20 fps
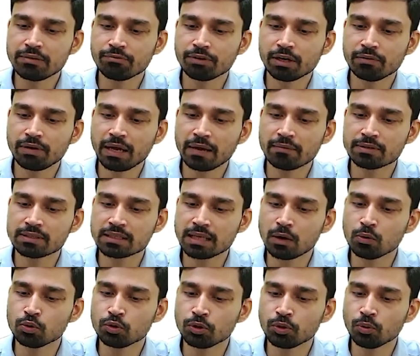where we have
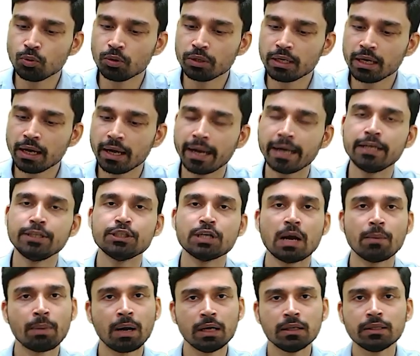South Korea and
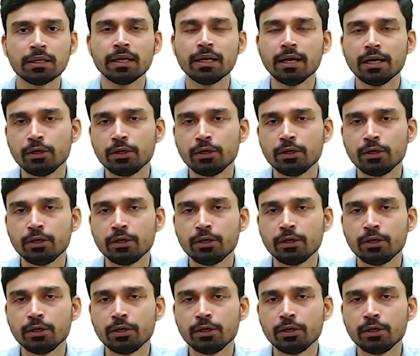Japan,